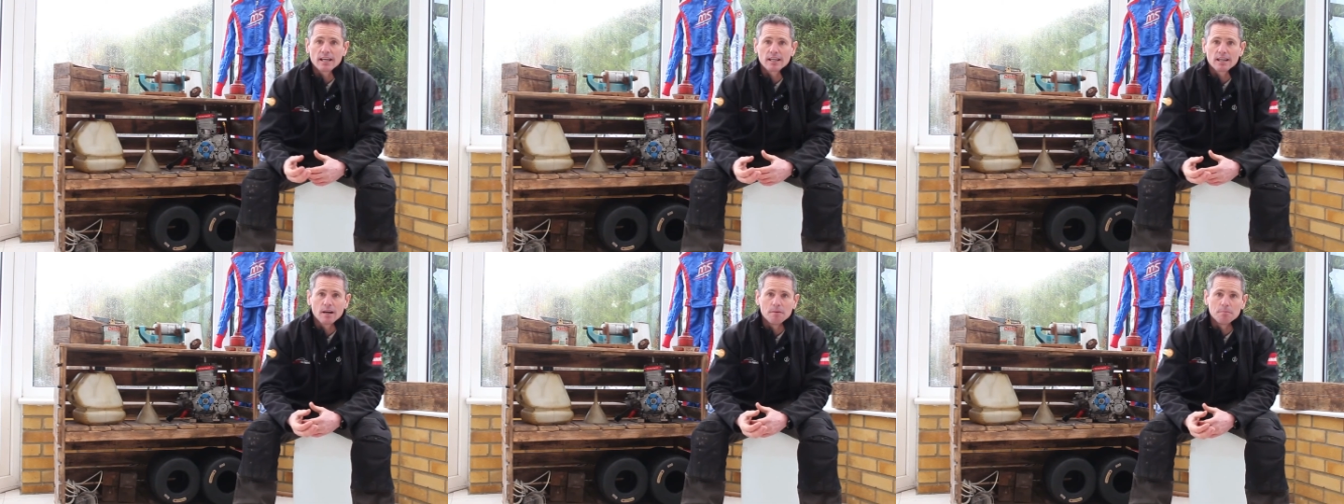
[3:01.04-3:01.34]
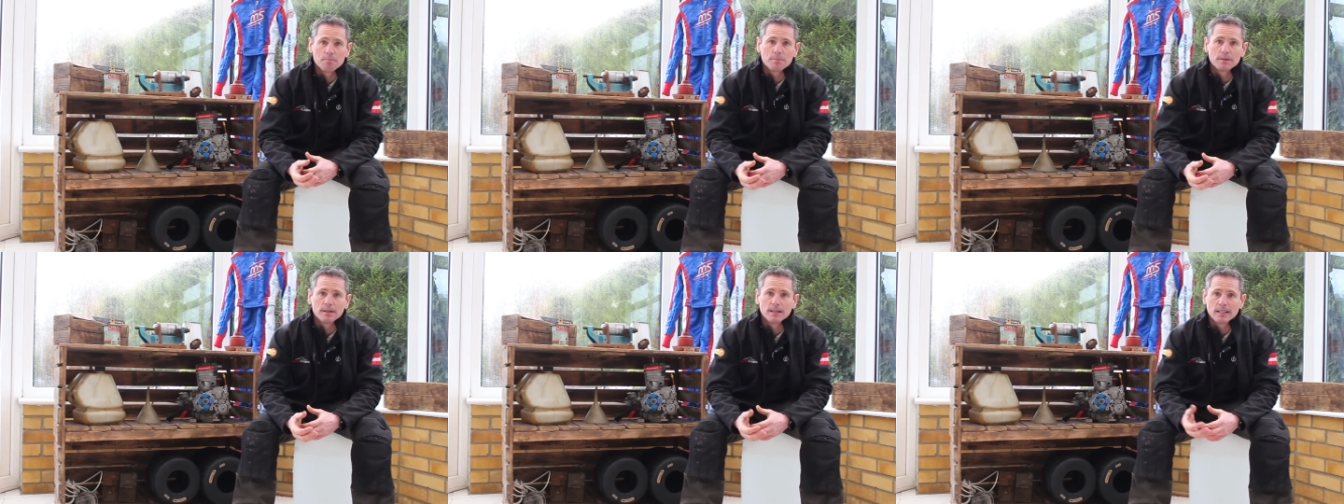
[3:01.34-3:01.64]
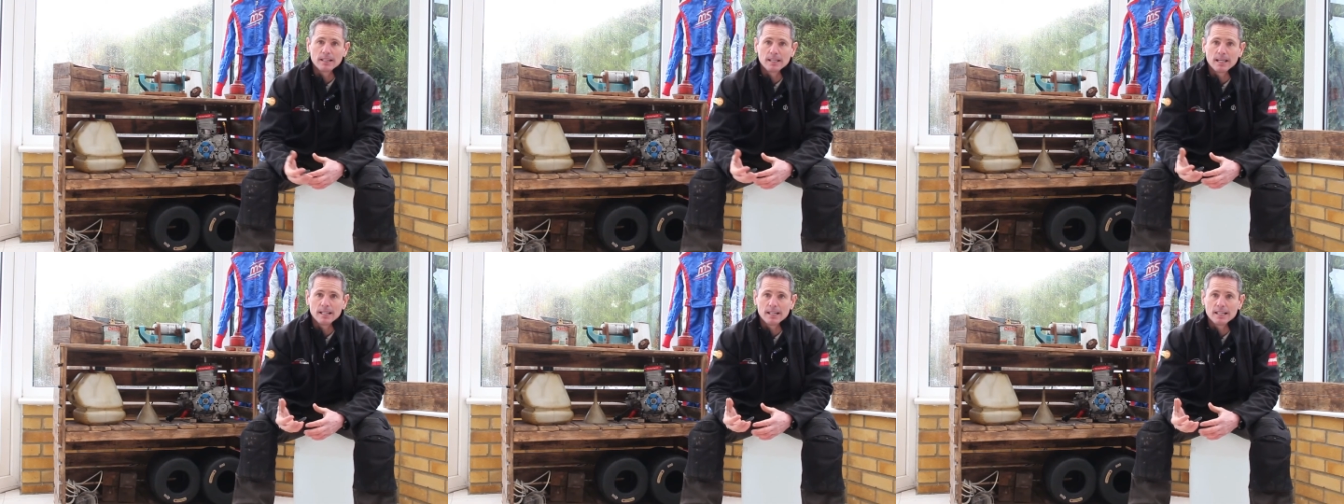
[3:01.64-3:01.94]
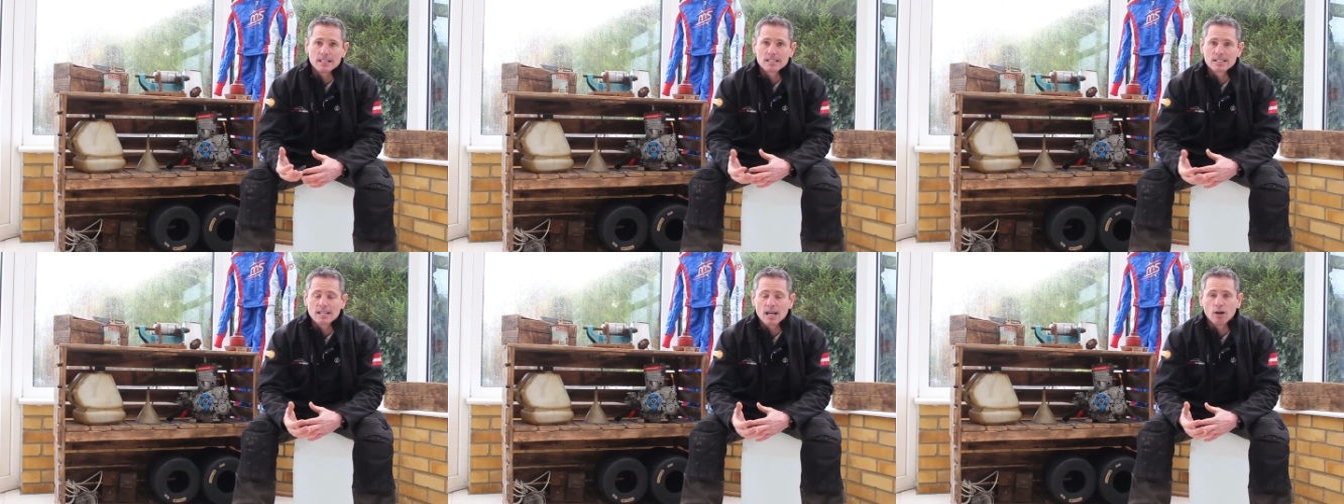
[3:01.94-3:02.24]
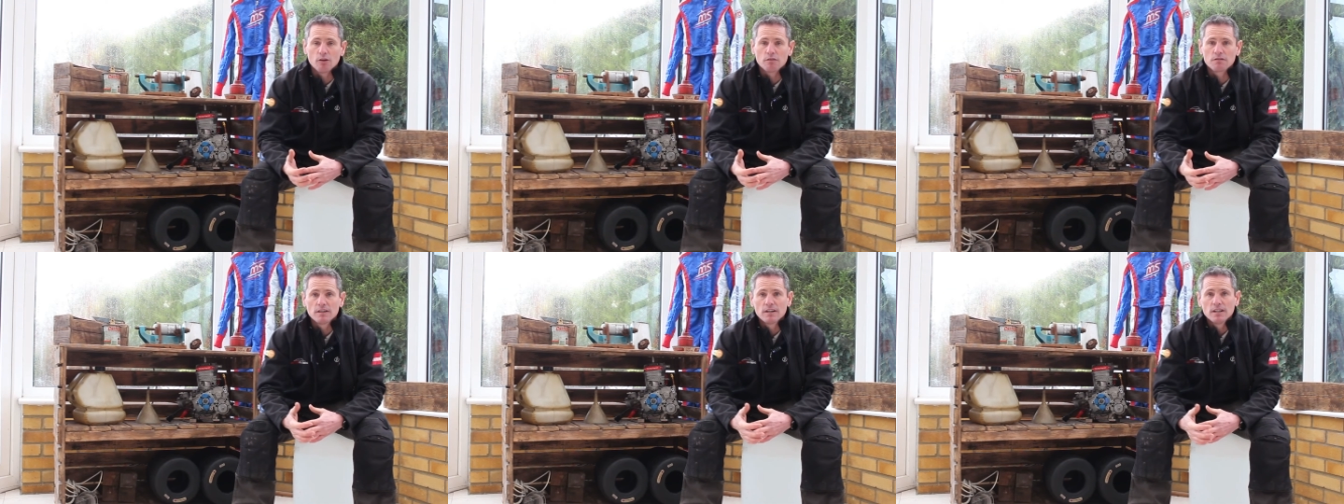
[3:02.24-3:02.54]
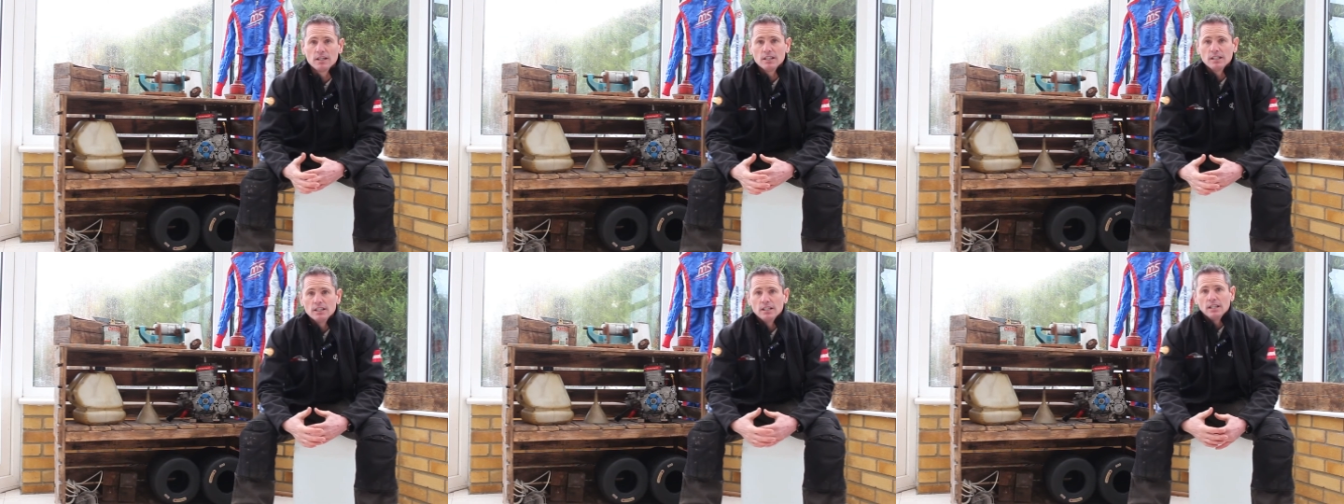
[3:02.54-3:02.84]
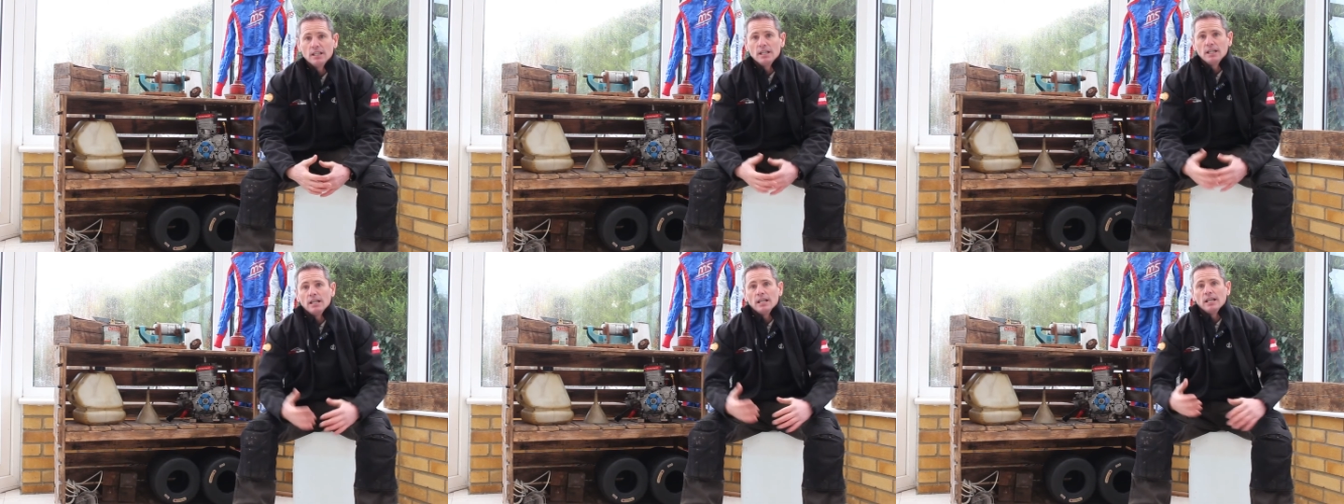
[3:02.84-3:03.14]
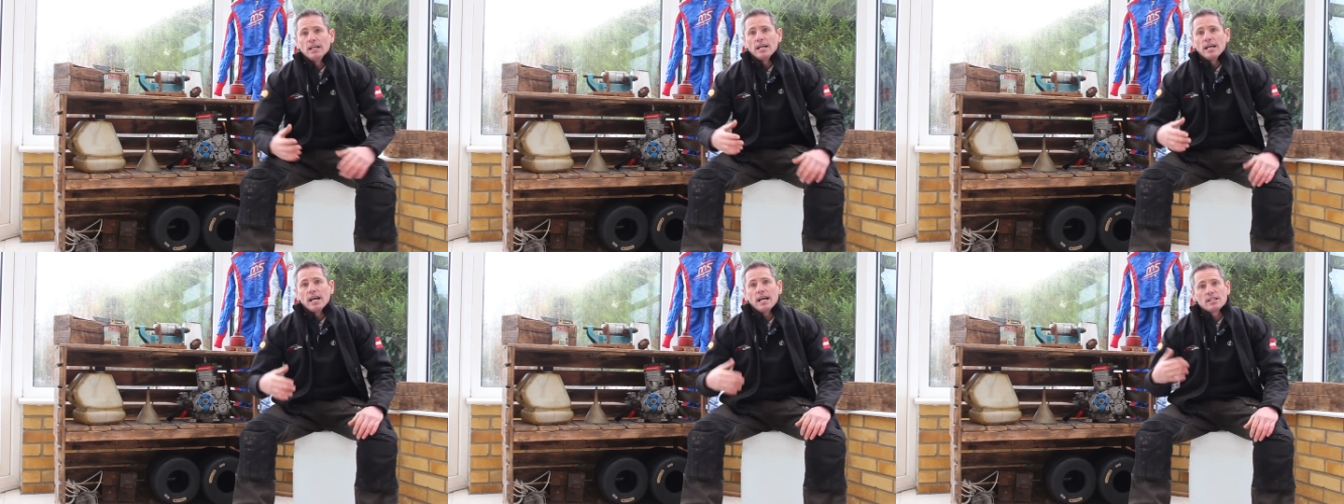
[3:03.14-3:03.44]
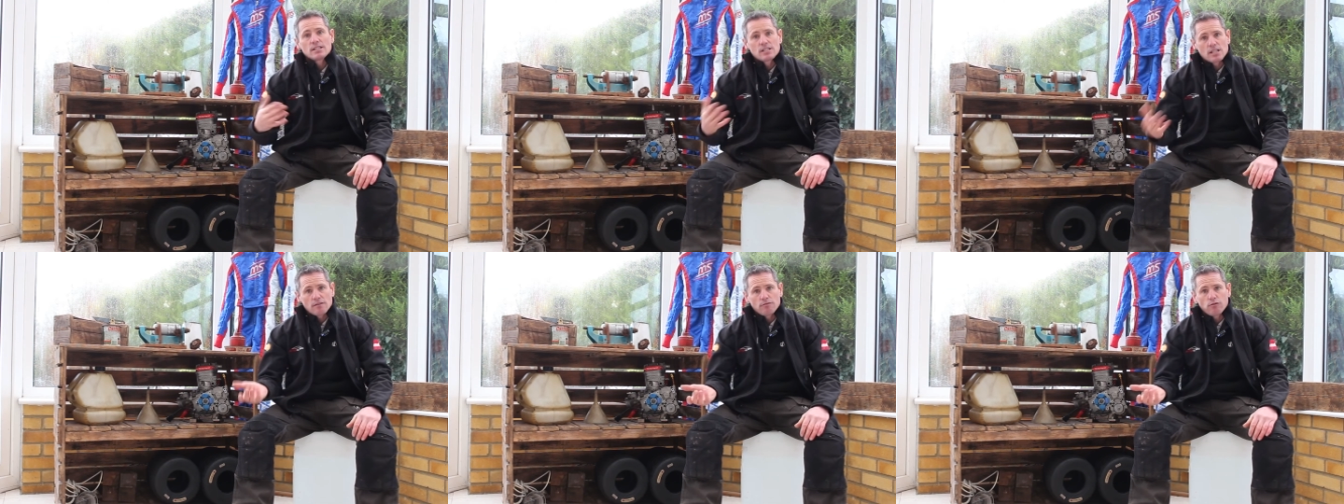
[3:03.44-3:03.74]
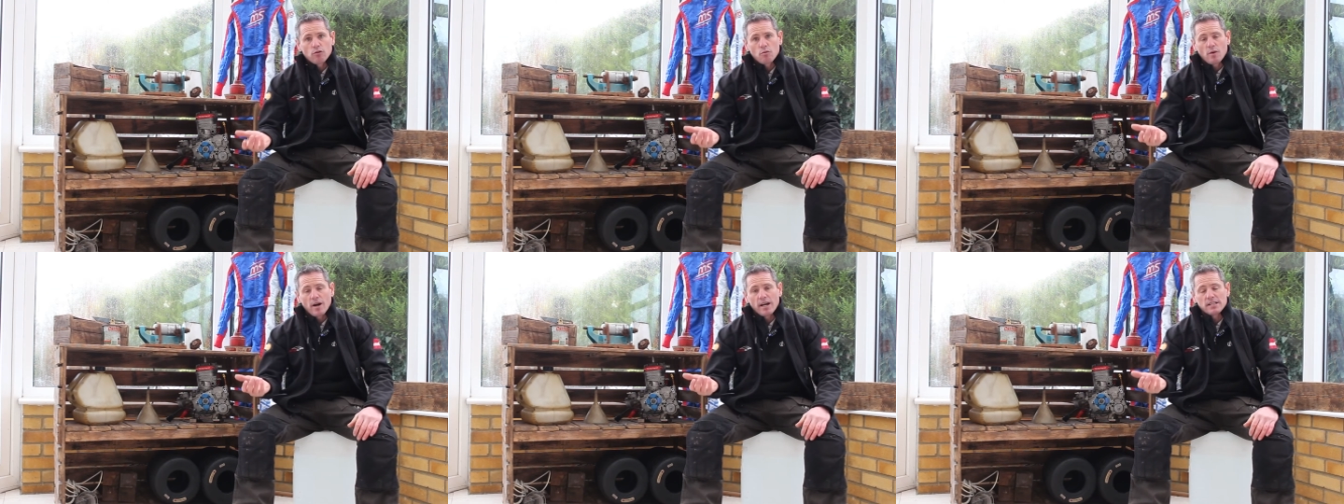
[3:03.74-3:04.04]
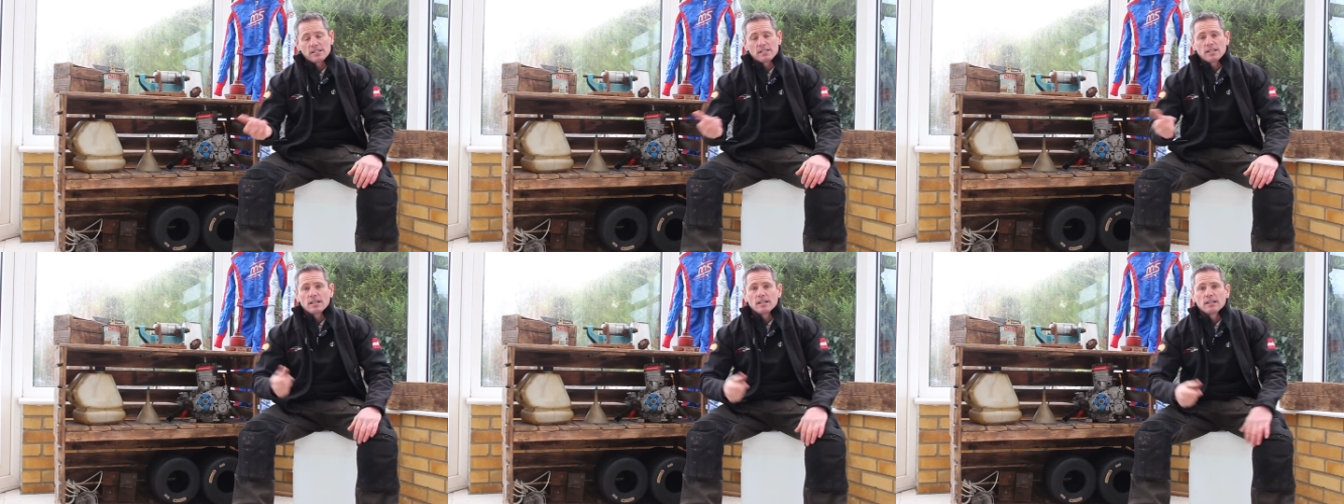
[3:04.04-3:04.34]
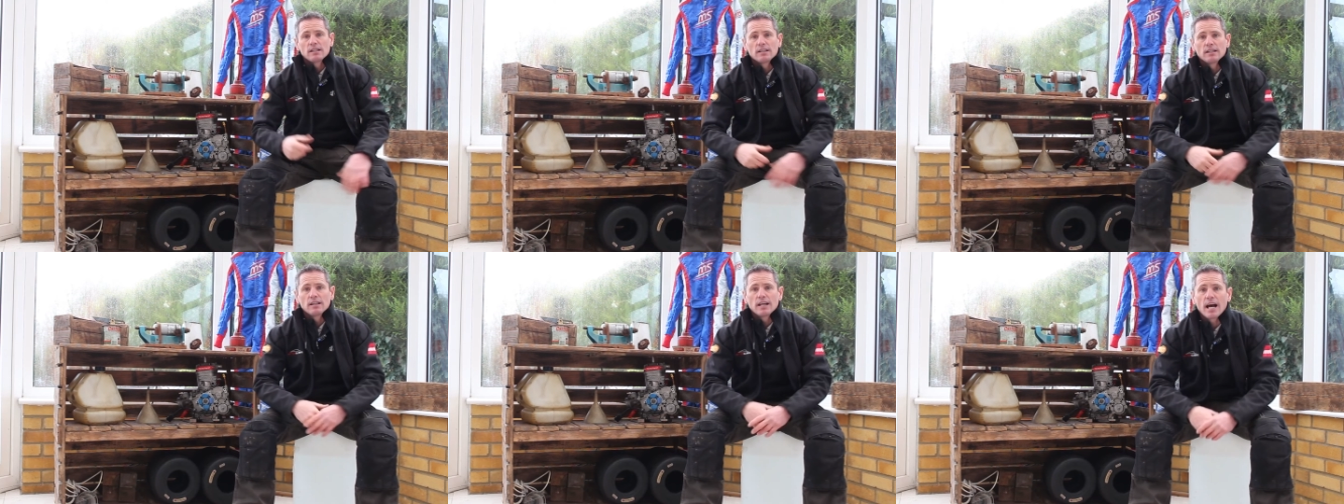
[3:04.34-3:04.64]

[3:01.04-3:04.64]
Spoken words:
company in itself in several ways.